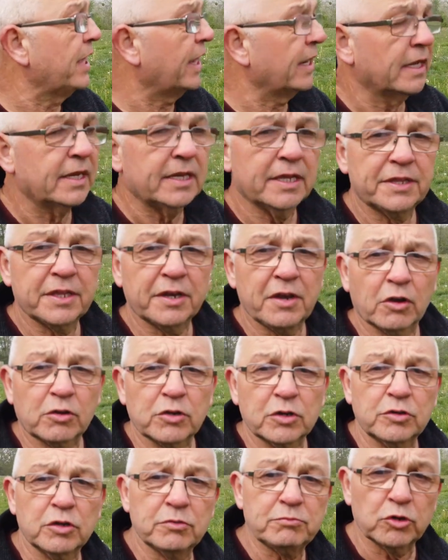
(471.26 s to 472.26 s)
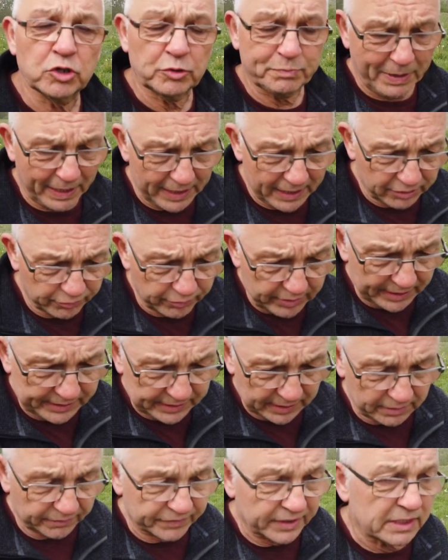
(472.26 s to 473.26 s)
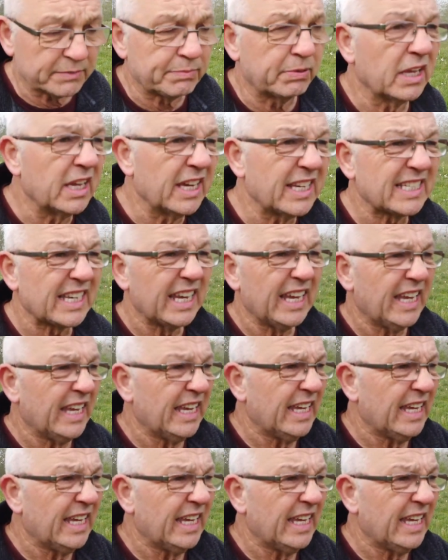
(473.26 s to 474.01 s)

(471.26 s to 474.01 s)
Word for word: then they're not going to do much penetrating of this place.